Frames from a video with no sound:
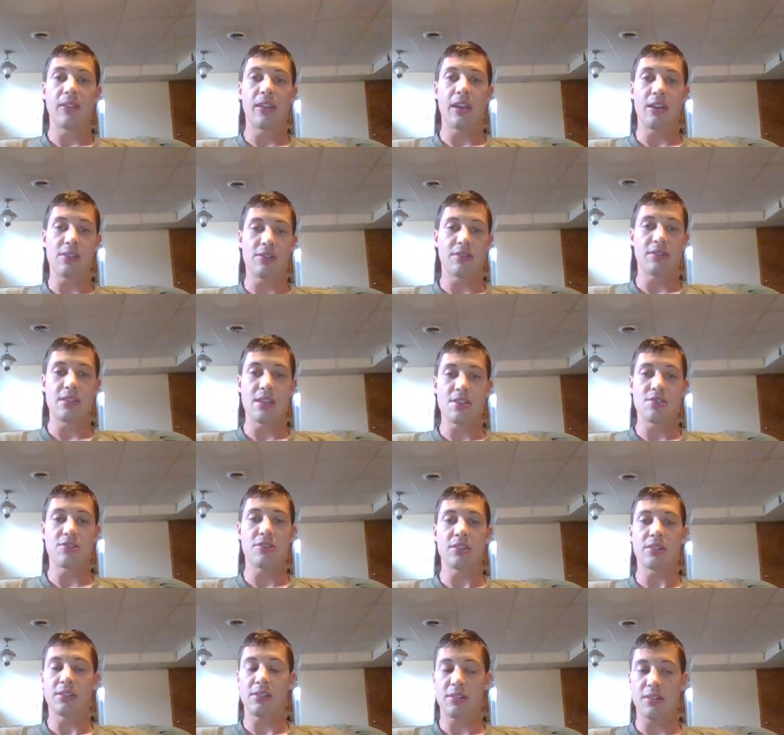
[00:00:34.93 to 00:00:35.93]
There's
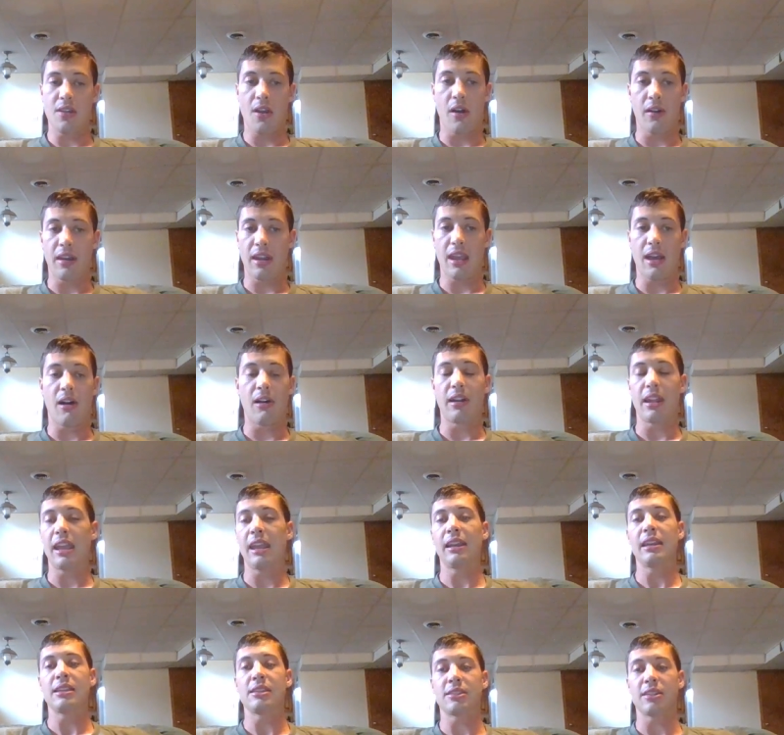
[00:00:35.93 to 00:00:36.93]
just on
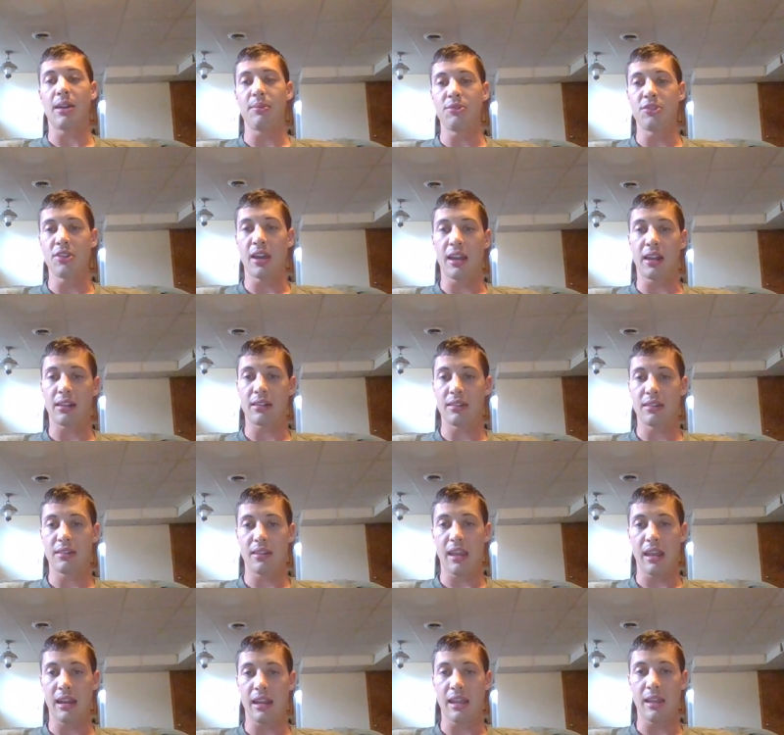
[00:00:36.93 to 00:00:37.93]
any subject,
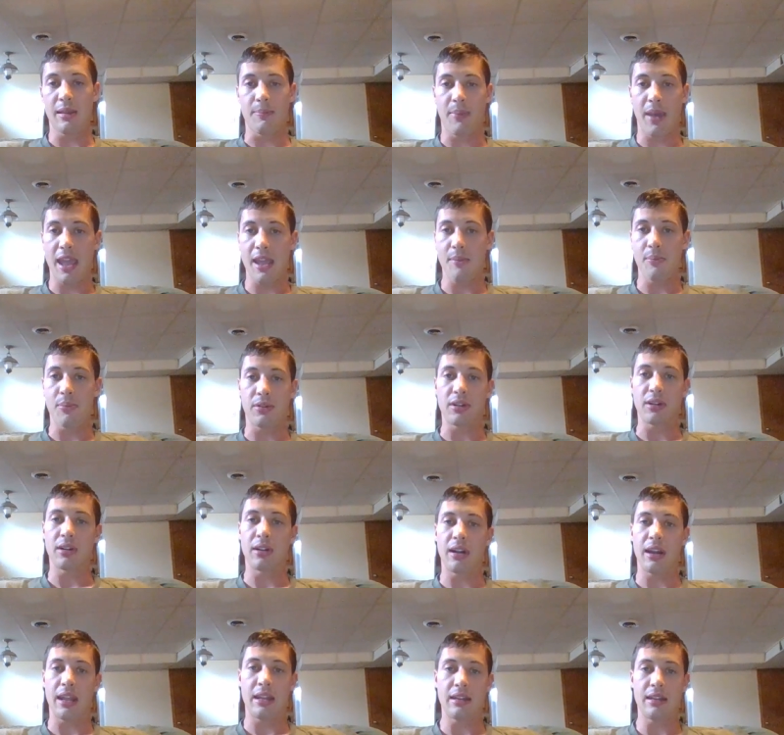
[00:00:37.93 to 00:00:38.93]
any
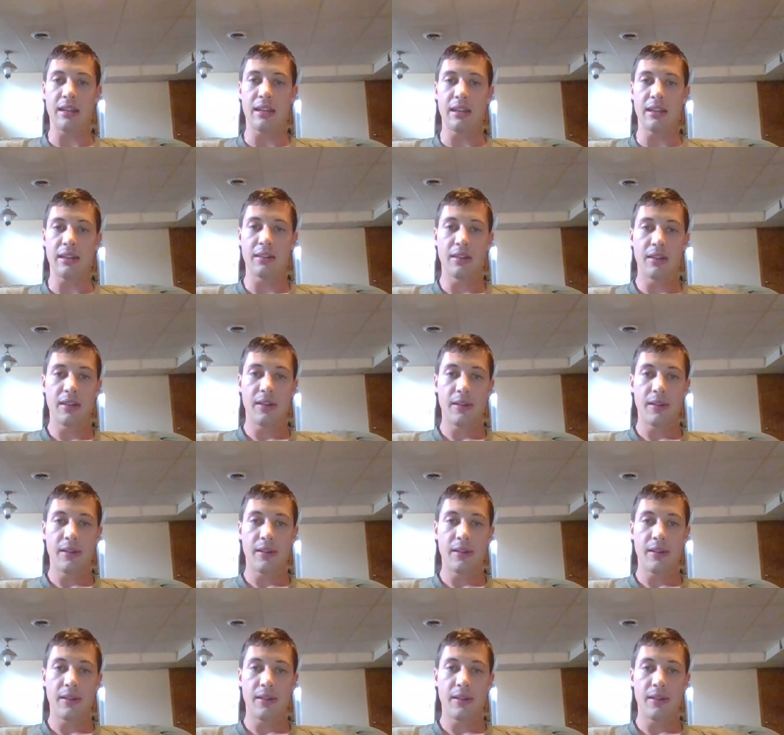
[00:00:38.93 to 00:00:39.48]
paper, any